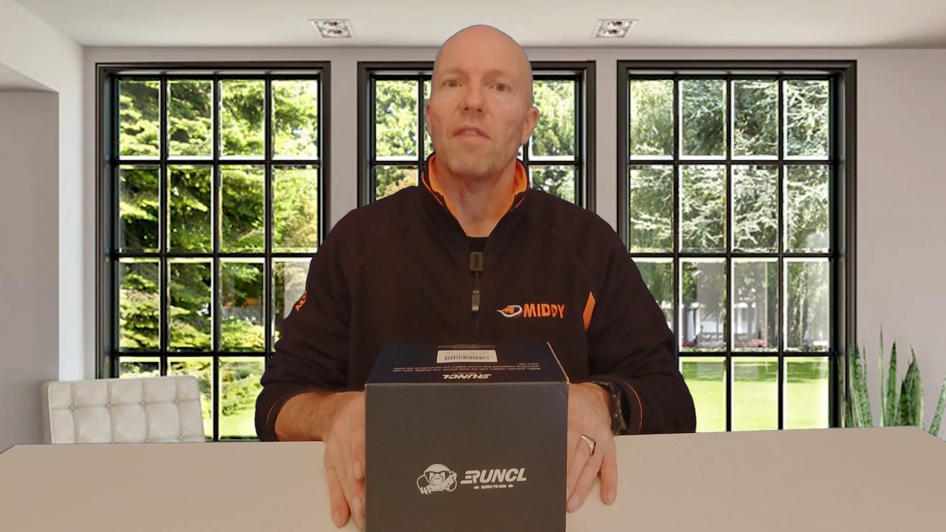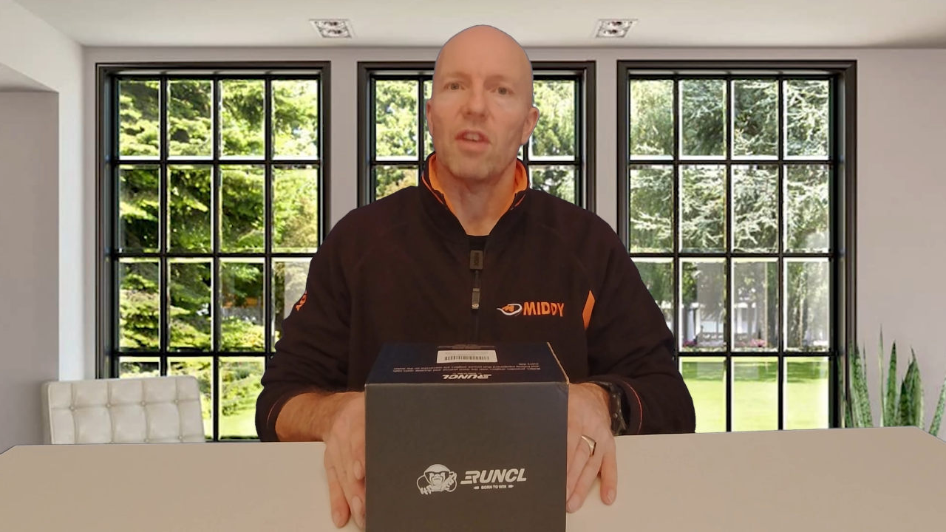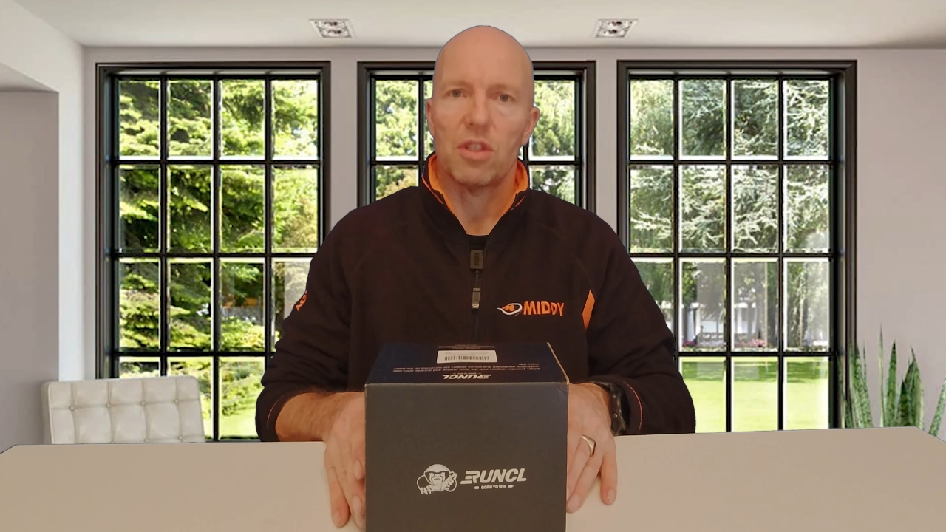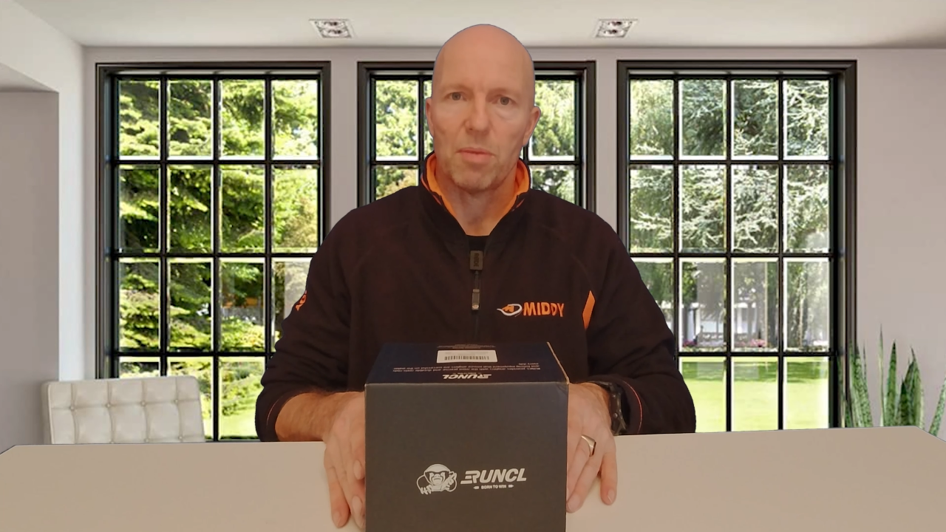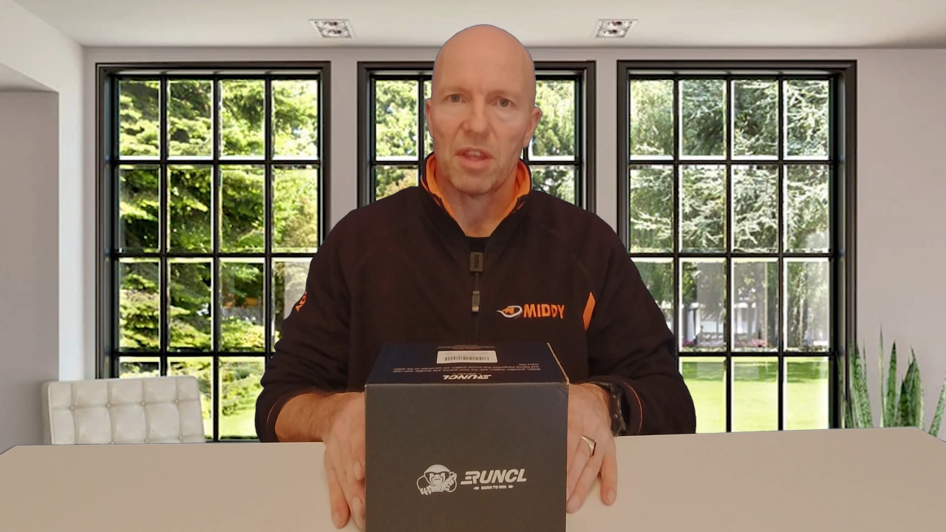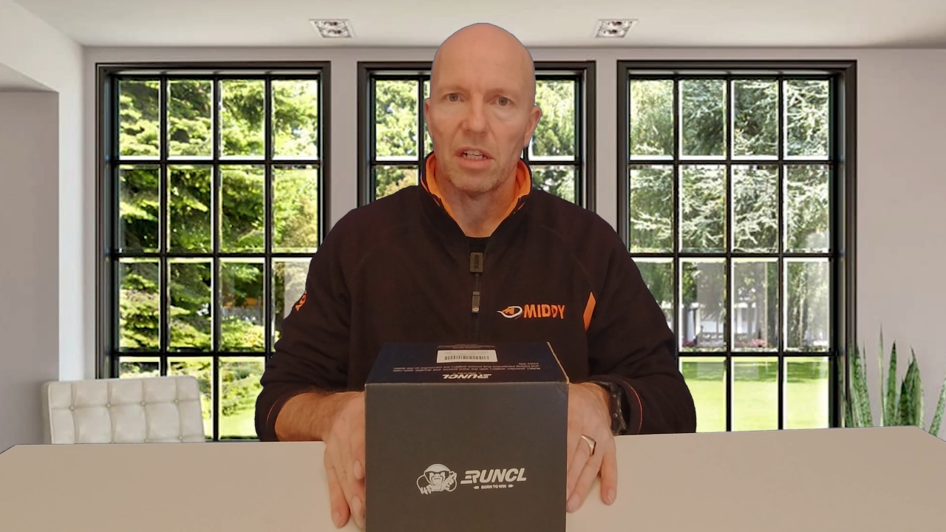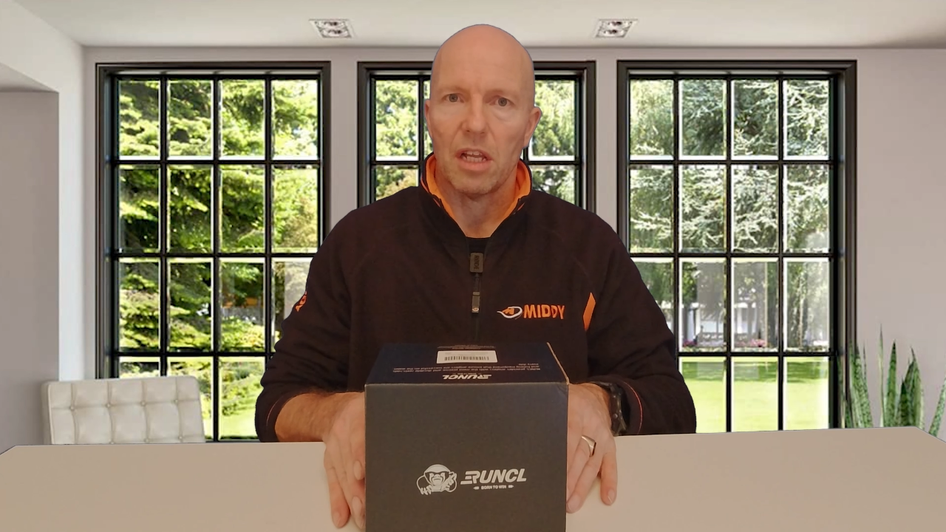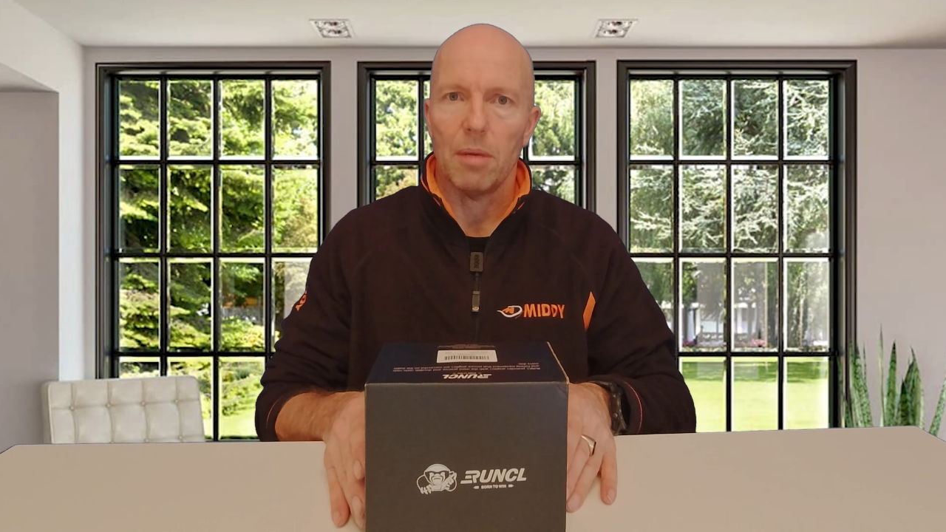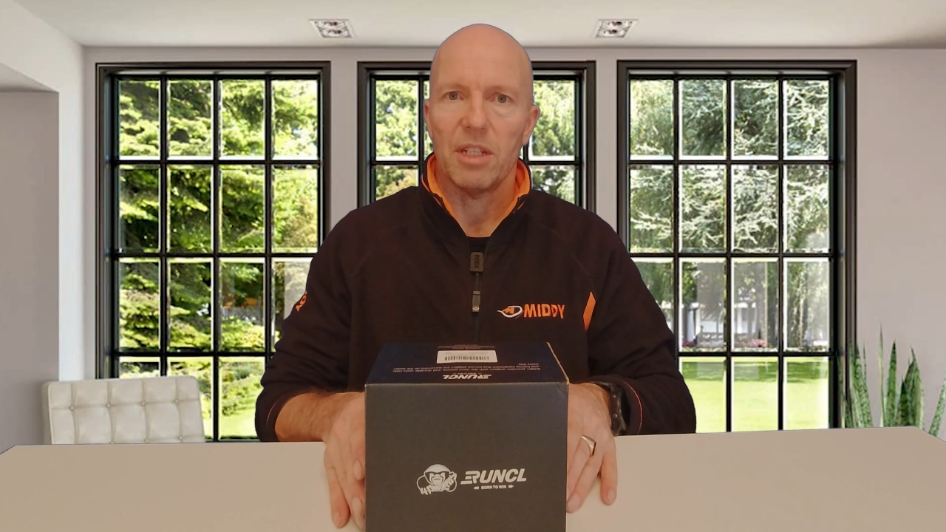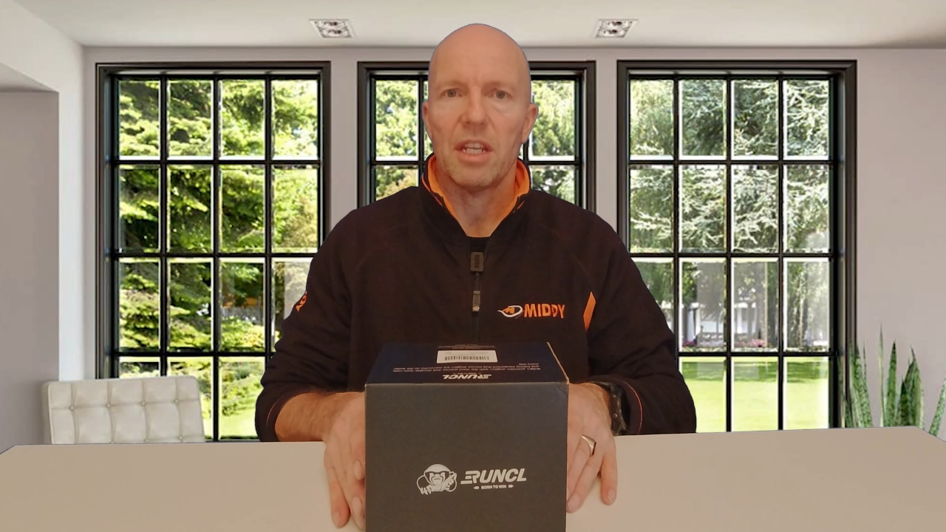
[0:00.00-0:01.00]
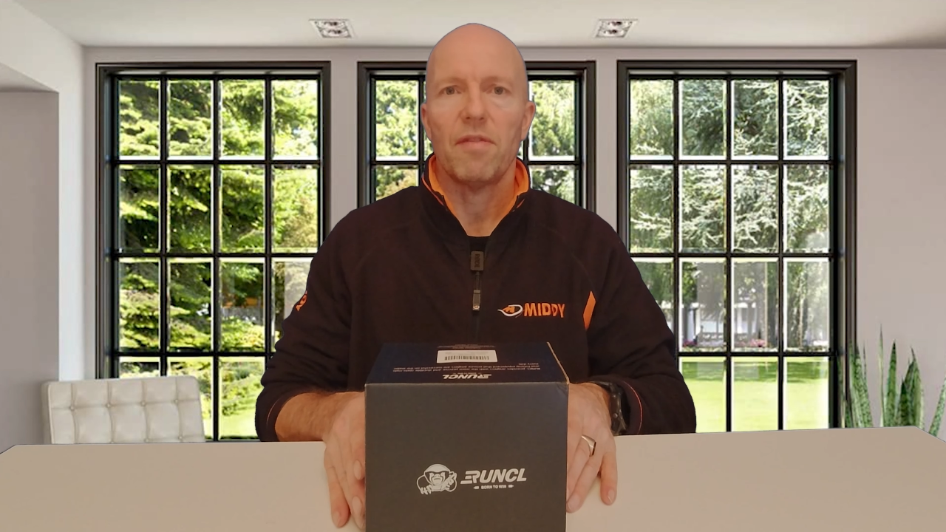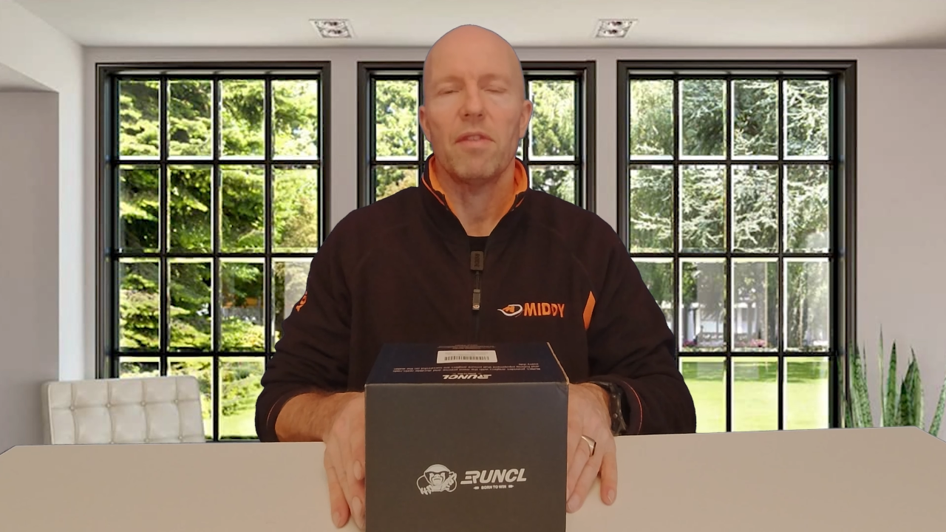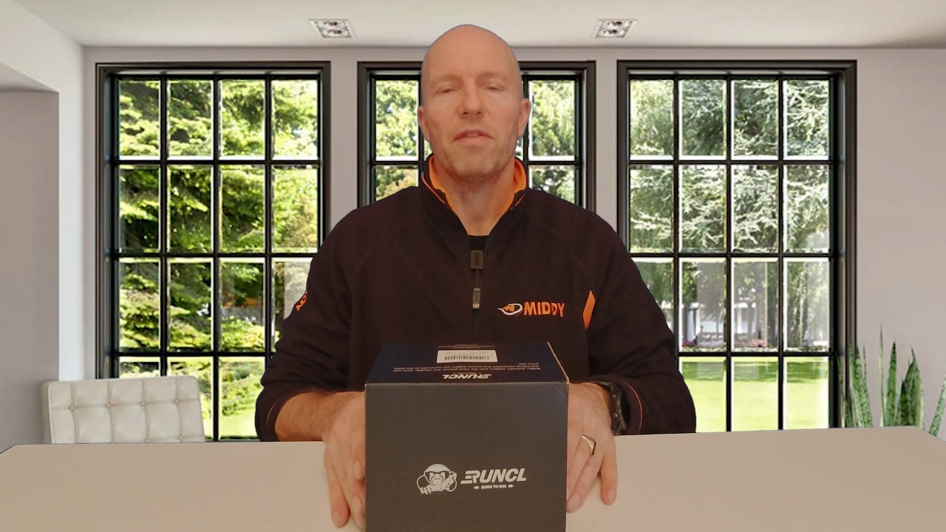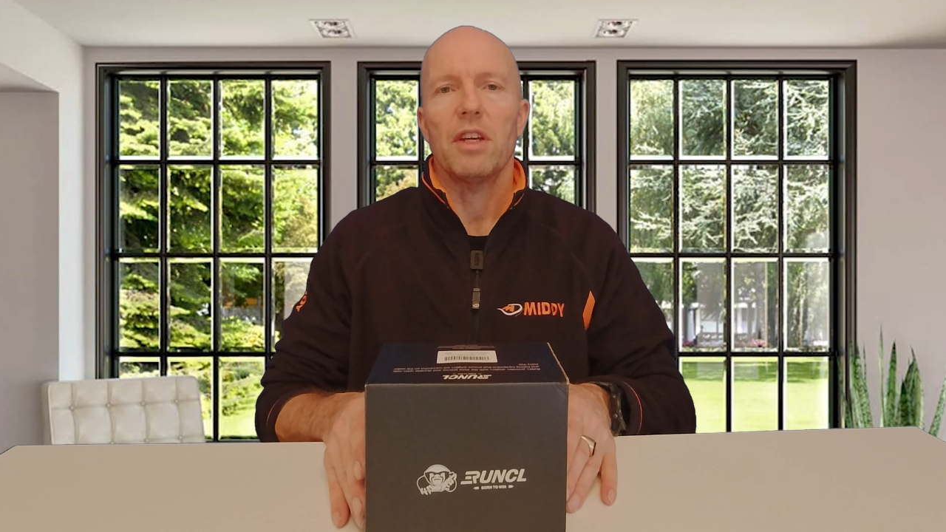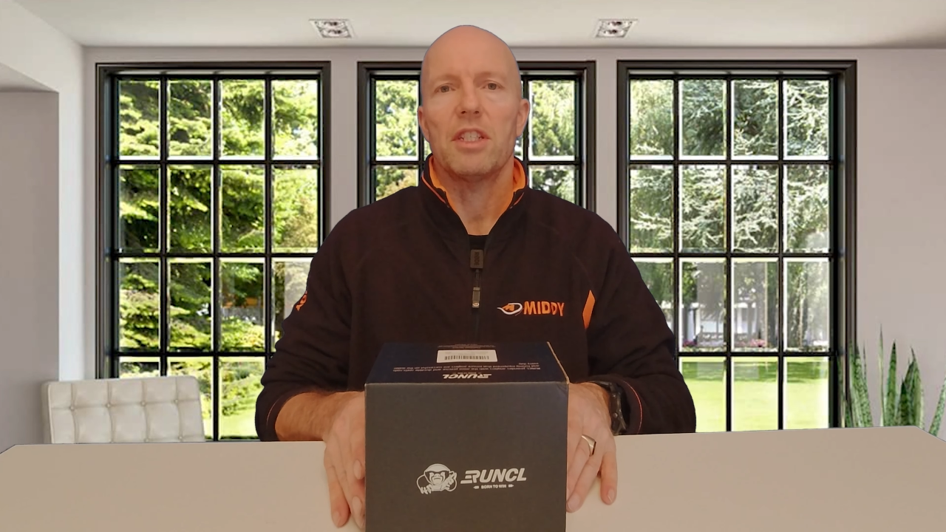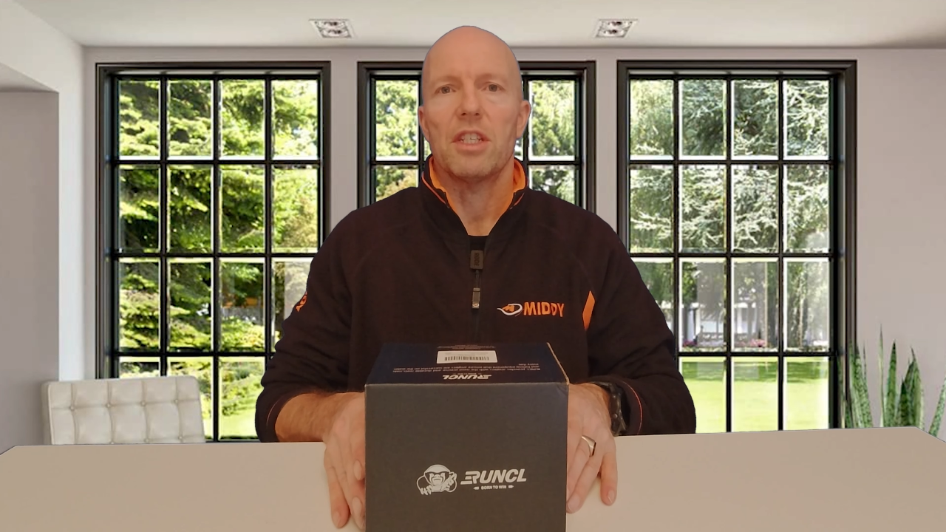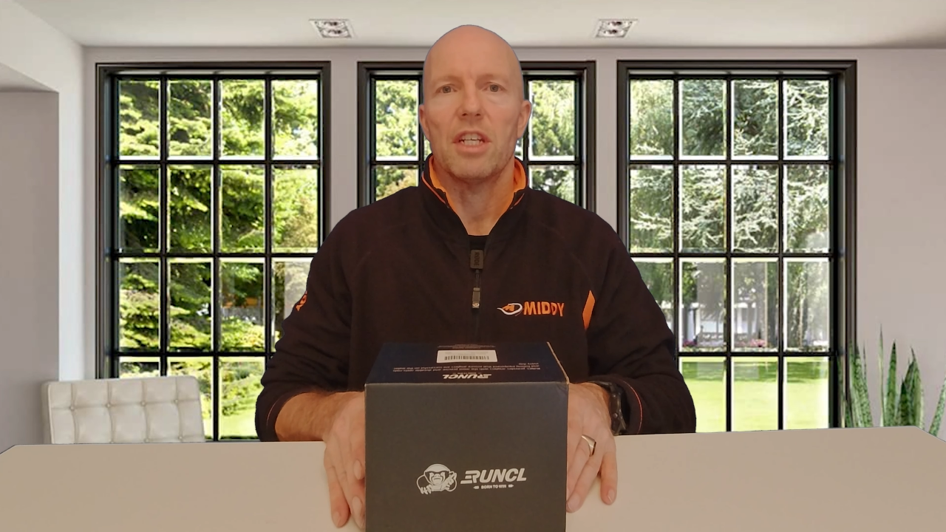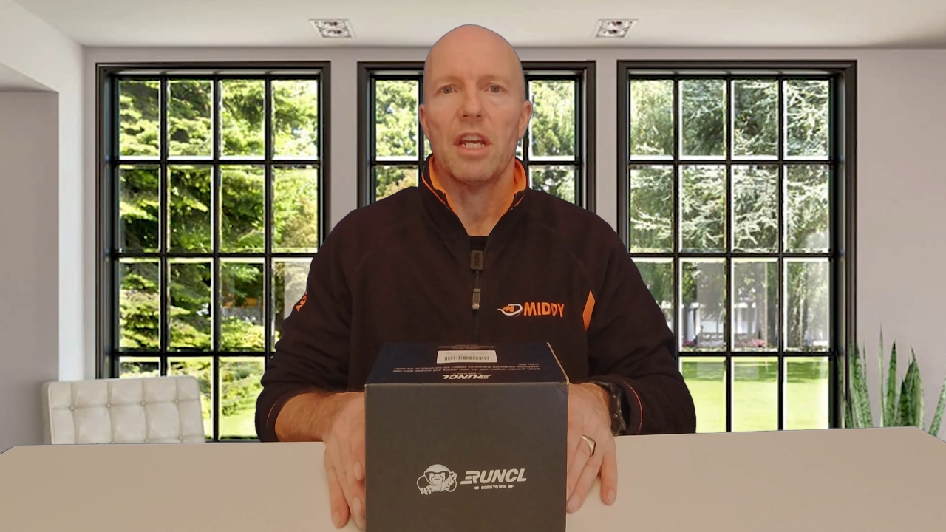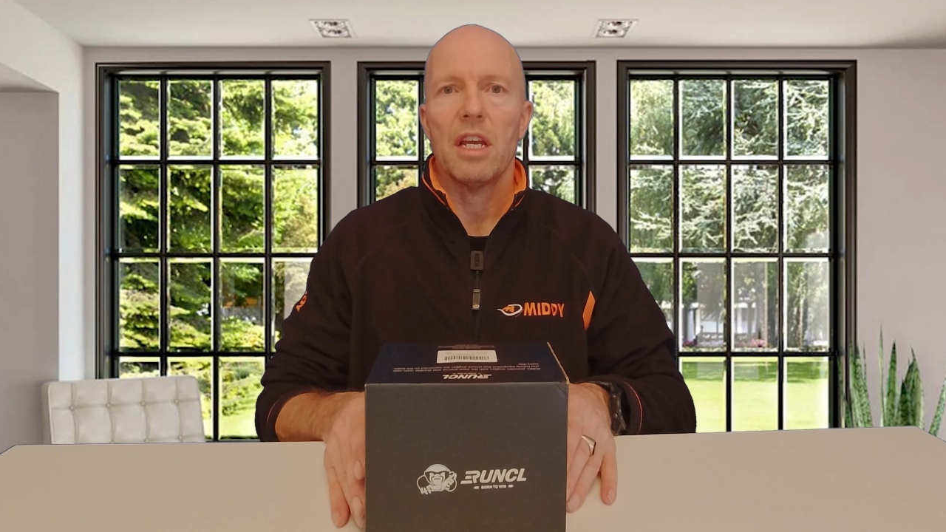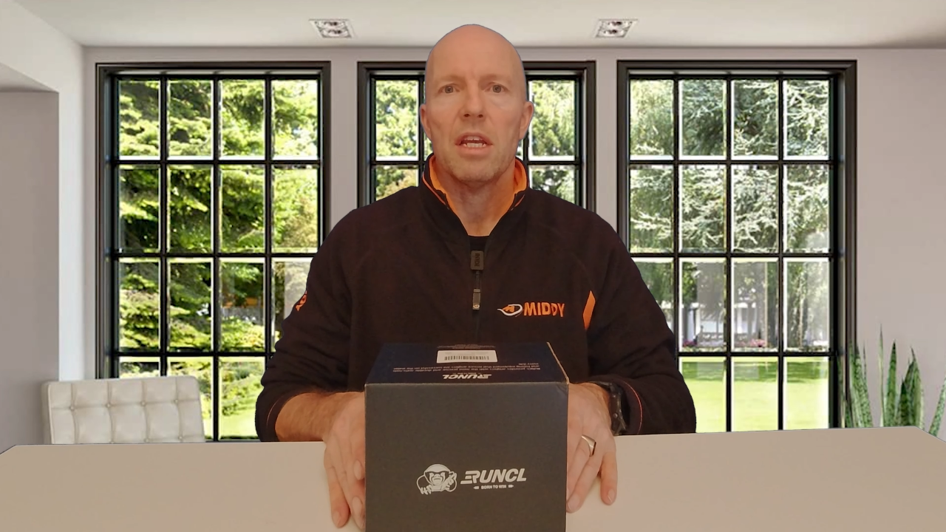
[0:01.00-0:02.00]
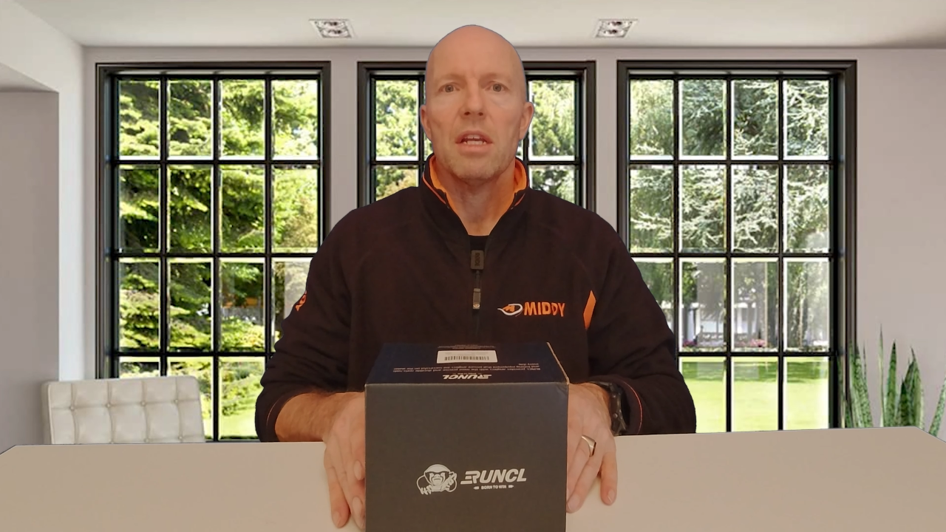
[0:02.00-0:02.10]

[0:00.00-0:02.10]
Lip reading: I've got something a little bit different for you today.